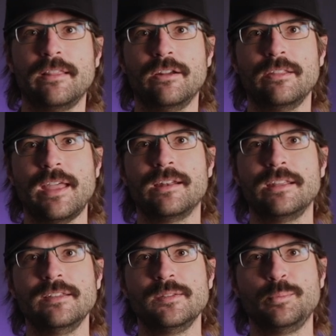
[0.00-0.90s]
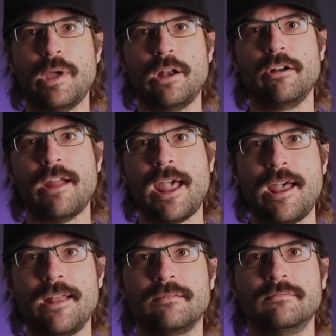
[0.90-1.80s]
there that is better
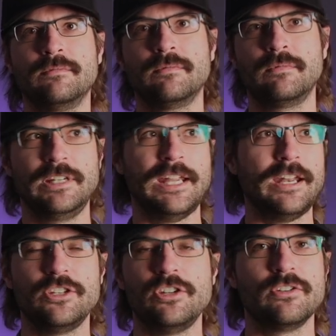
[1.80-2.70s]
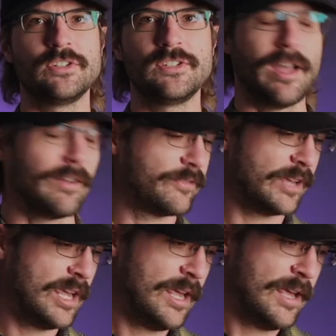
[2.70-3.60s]
at getting to your stuff.
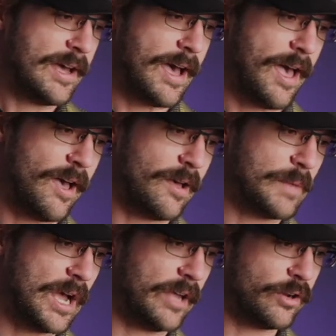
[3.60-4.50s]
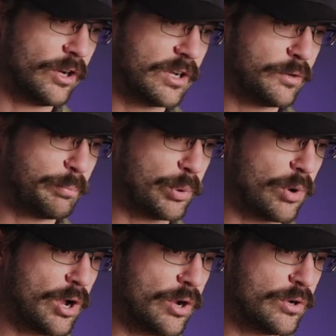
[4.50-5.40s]
Other
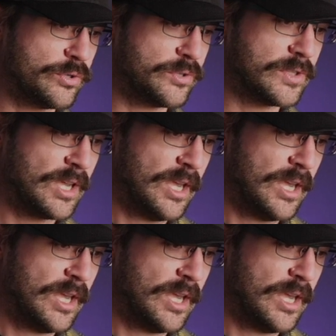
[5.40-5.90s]
pros,